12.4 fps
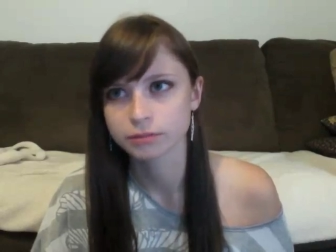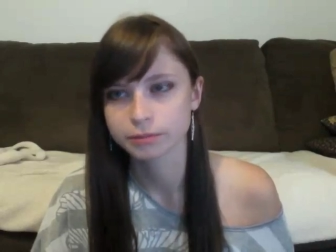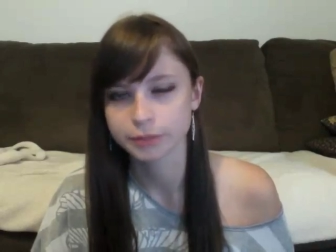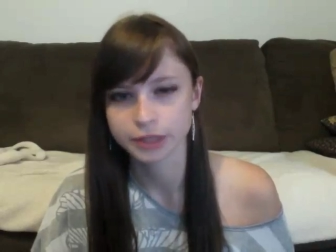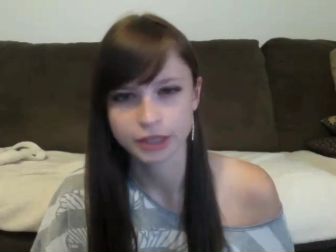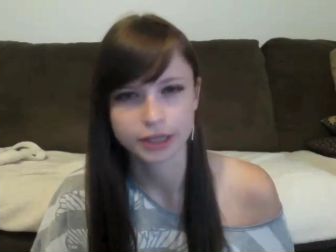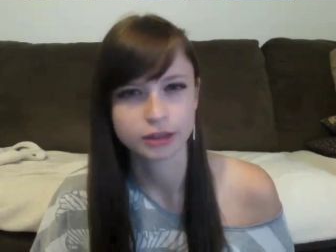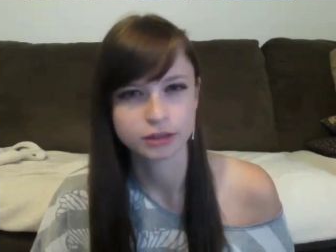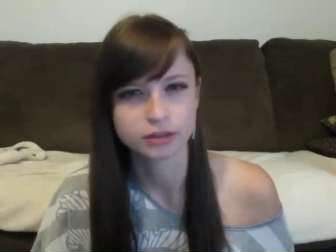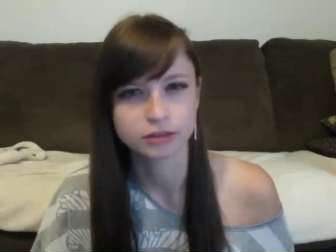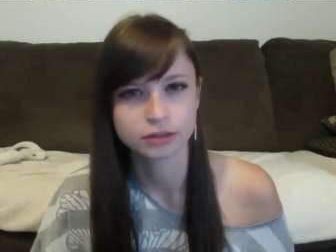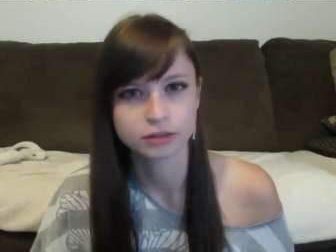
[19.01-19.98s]
Pecan.
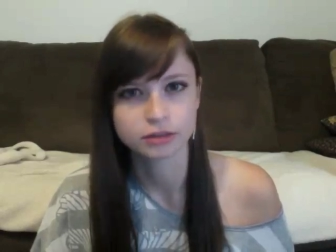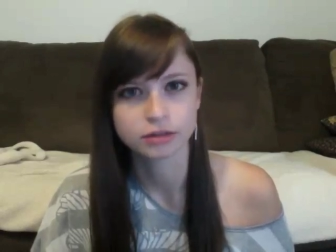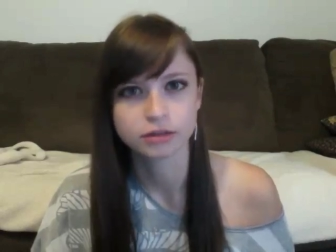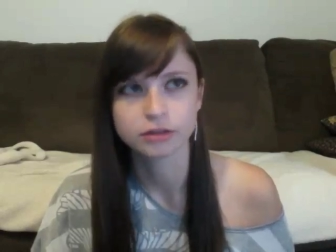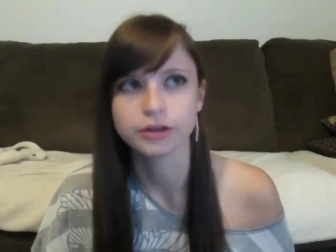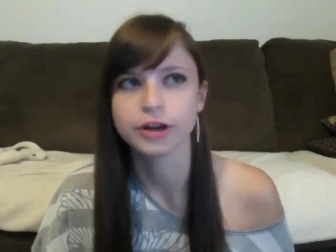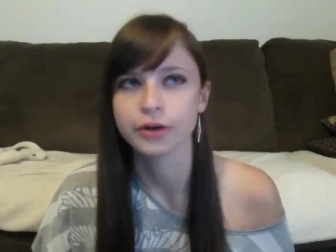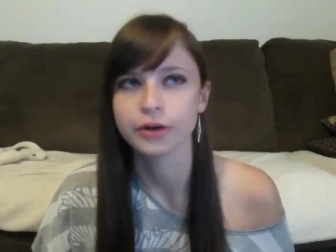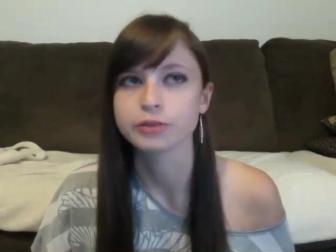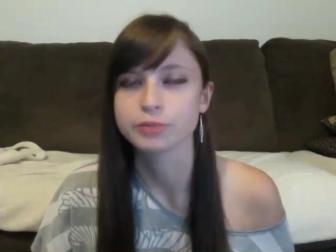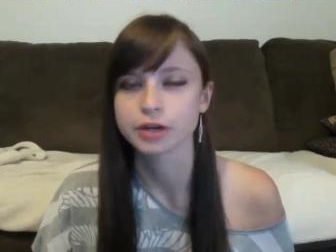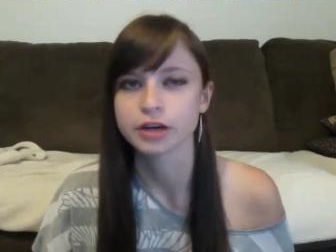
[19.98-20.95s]
No,
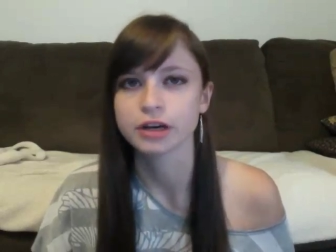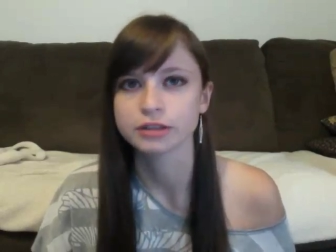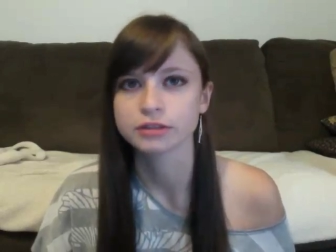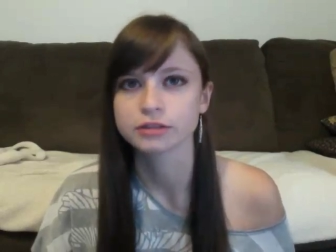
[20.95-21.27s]
it's pecan.